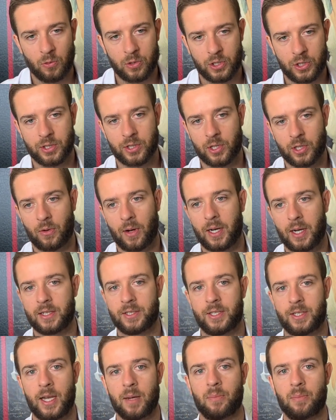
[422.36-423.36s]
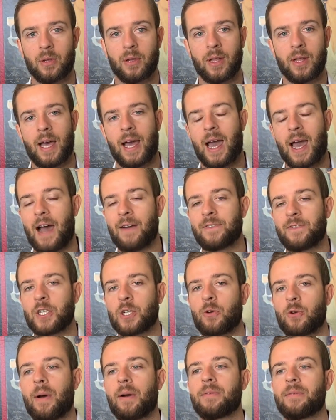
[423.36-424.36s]
which is a great example, have to
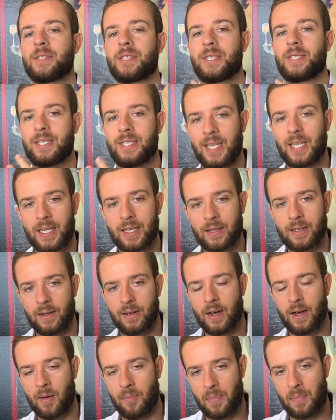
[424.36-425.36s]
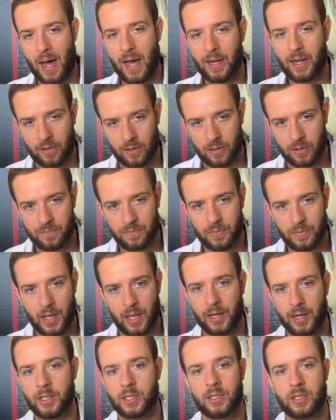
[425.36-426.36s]
go out and seek a buyer,
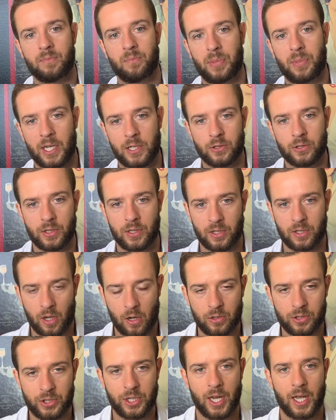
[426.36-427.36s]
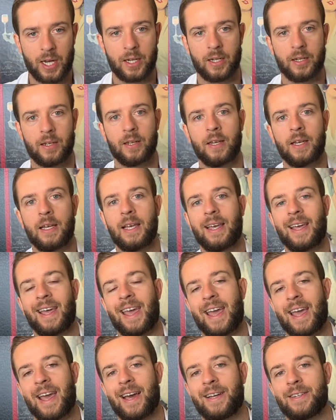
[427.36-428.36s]
and it's potentially negotiated.
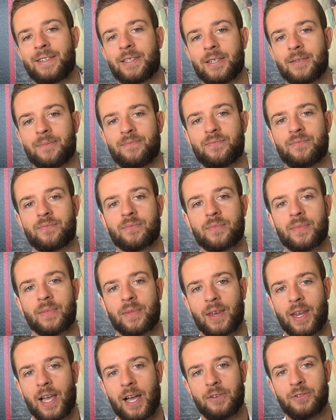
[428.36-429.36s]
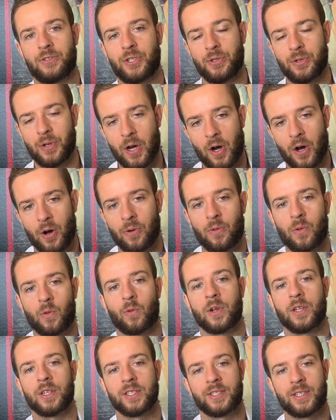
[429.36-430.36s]
And as you know,
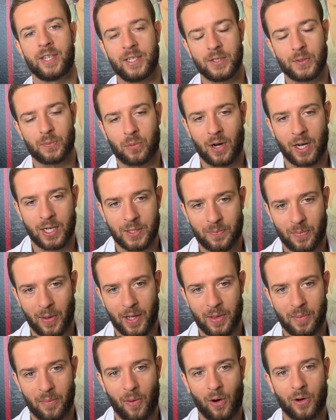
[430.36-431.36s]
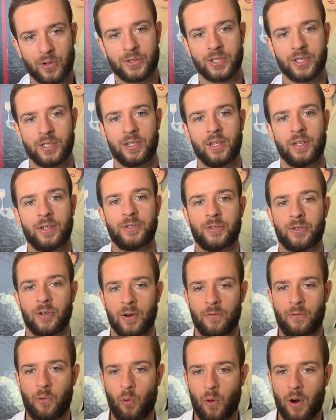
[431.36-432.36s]
real estate is priced by the margin.
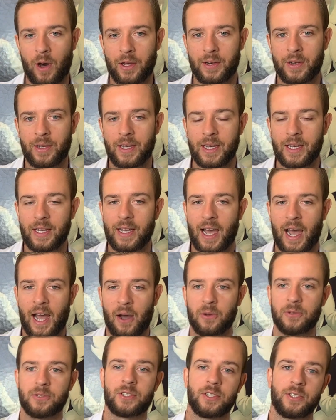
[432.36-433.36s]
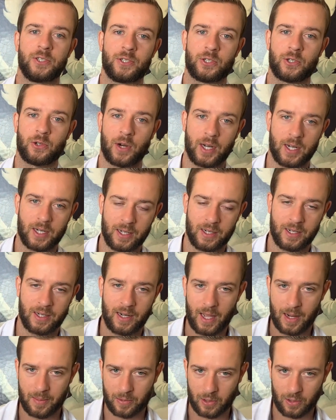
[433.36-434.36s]
So if one house is traded in the
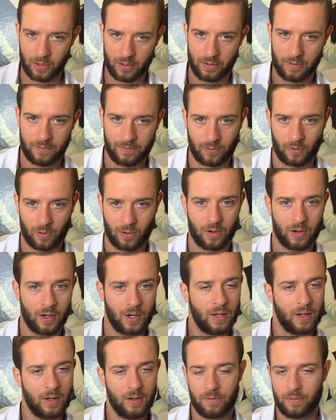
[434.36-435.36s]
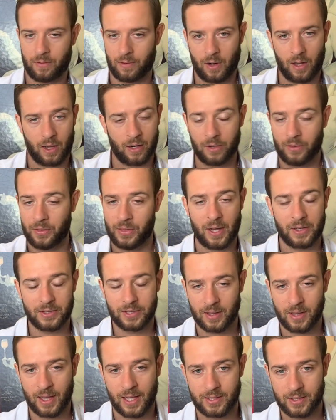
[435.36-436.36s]
neighborhood for
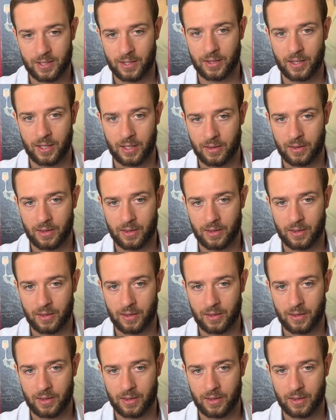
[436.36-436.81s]
$100,000 less than